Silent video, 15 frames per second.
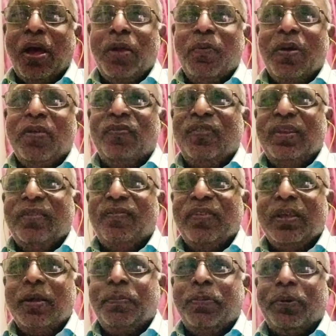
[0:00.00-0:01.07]
I was in
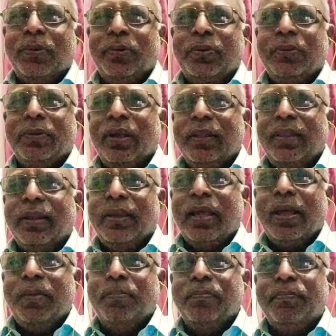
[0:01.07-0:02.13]
Singapore at the
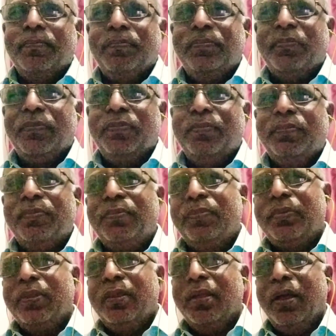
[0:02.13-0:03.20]
time
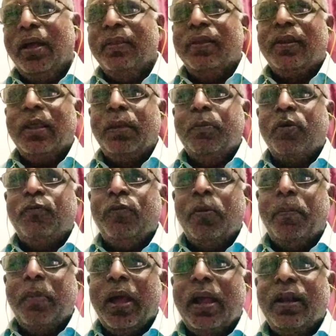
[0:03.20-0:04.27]
of
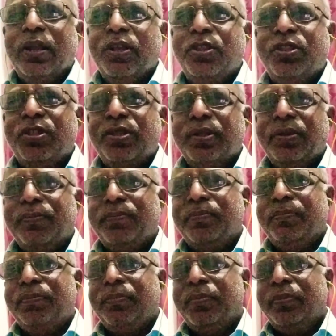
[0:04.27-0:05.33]
the marriage.
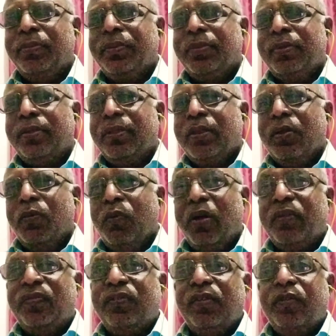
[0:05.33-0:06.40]

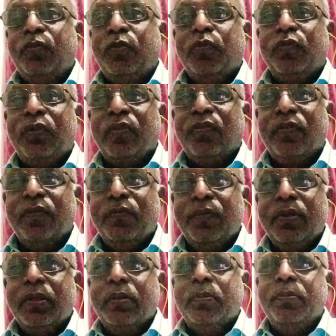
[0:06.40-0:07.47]
Past is a
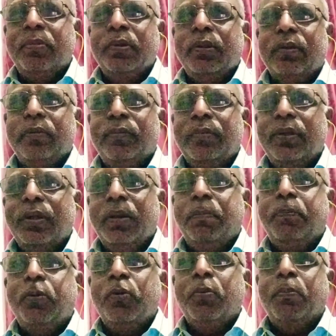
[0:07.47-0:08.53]
word for
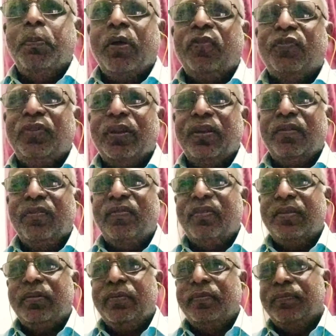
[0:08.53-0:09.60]
the past
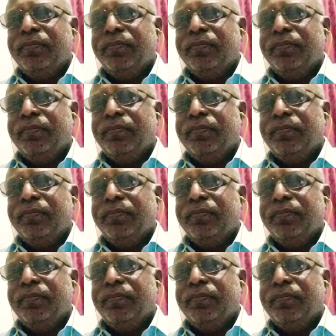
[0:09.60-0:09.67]
tense.